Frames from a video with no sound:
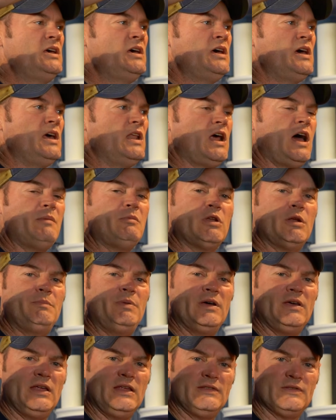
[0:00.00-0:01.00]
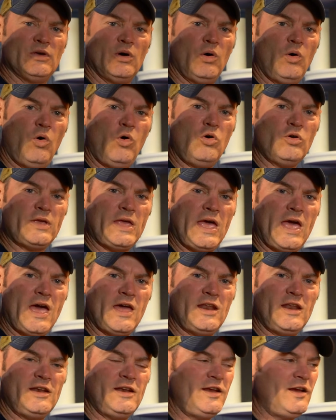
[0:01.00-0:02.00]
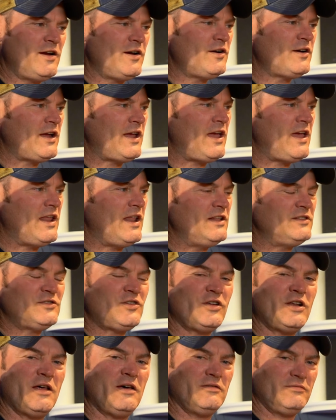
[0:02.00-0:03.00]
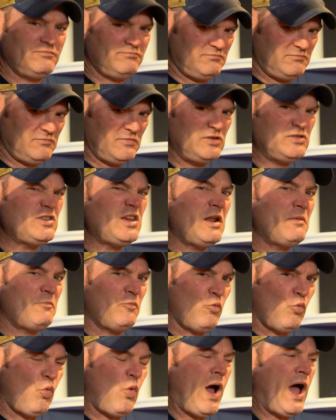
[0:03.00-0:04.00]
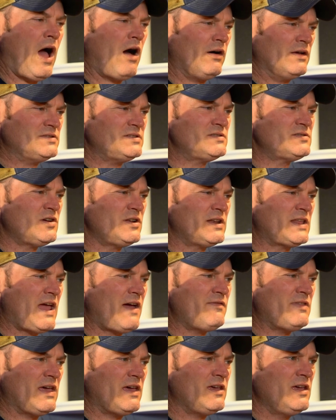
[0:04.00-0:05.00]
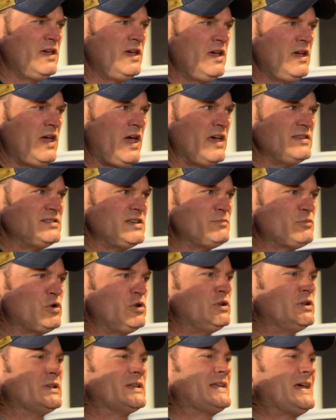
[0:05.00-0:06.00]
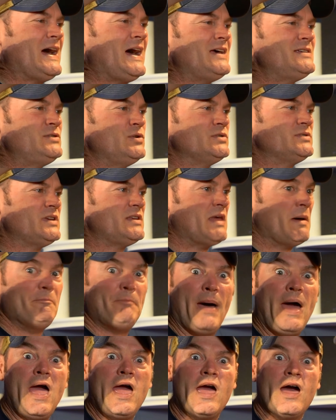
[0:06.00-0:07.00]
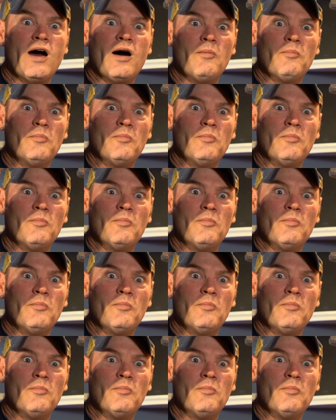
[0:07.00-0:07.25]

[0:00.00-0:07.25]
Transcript: And I'm gonna put in the whole can in here, and it's gonna wow us. It's gonna have that, as Emerald Lagasse would say, that BAM!